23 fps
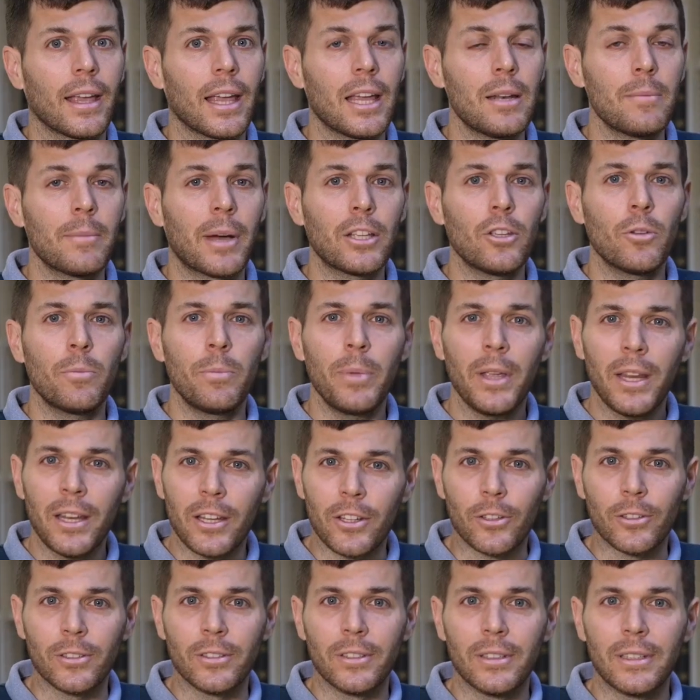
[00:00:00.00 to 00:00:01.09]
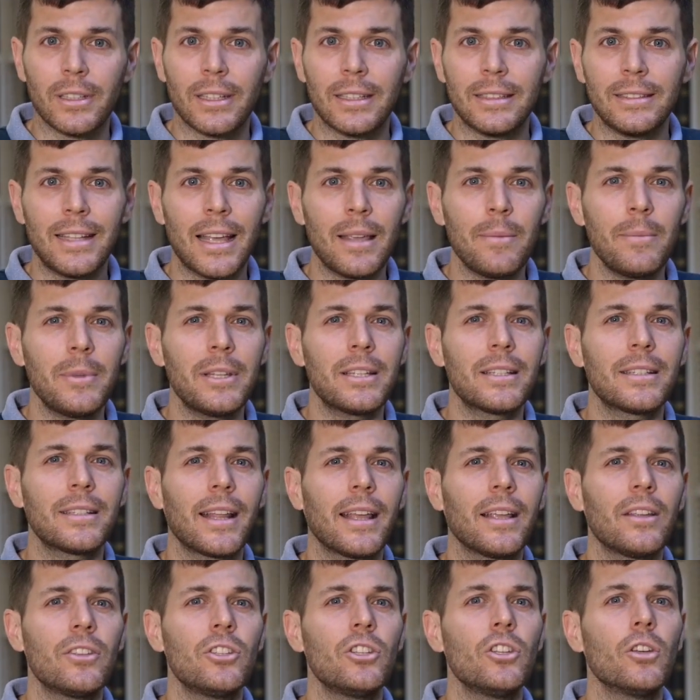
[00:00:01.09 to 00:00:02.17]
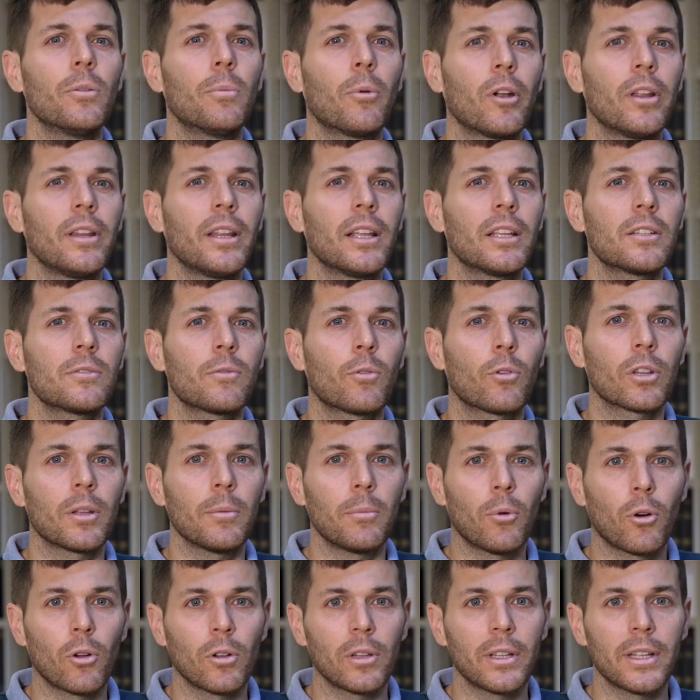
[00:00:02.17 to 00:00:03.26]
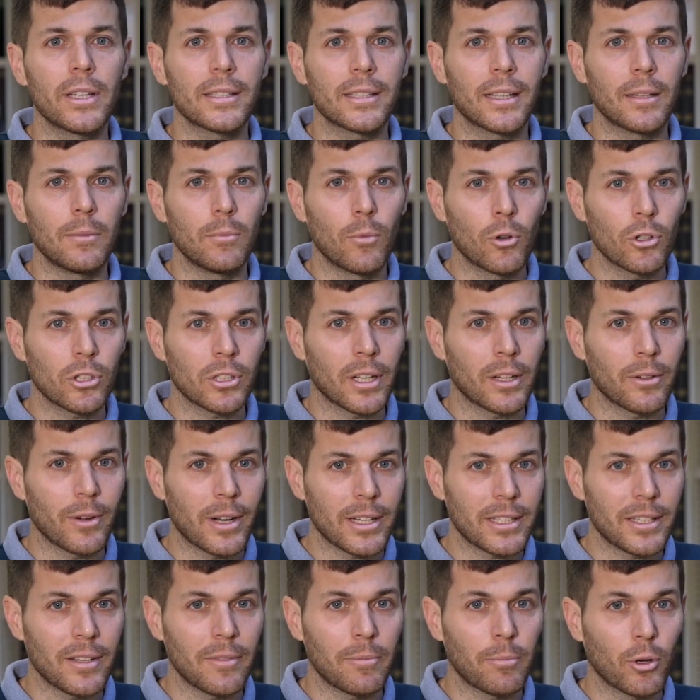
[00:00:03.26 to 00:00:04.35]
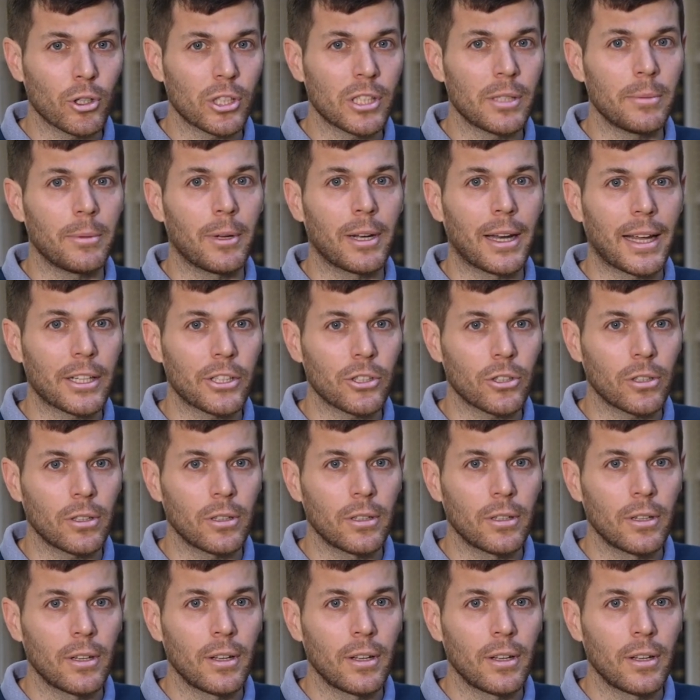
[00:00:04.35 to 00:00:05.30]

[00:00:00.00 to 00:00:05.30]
In my opinion, they mistake geopolitics for the boldest and most aggressive possible action,